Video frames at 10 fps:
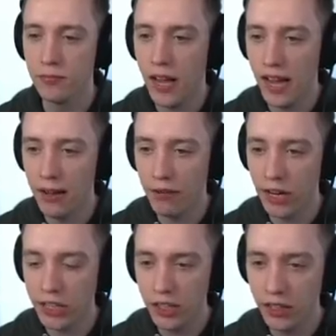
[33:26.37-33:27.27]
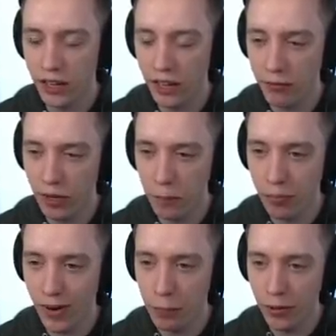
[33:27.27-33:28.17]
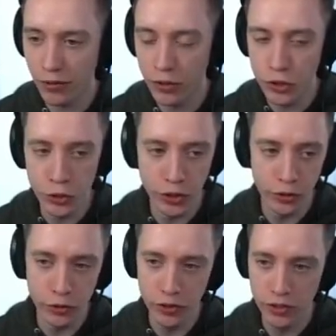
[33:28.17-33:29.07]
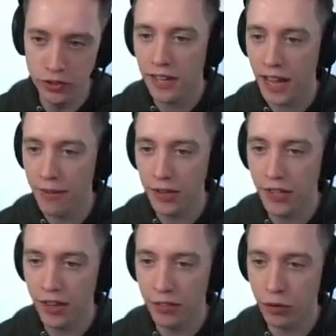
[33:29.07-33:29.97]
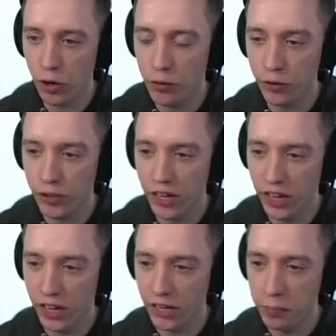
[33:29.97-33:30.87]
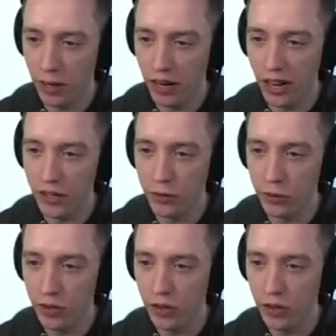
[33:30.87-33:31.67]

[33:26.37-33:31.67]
I have actually, uh, I've got a brown belt in Judo, dude. I haven't done it for over a decade, but I do.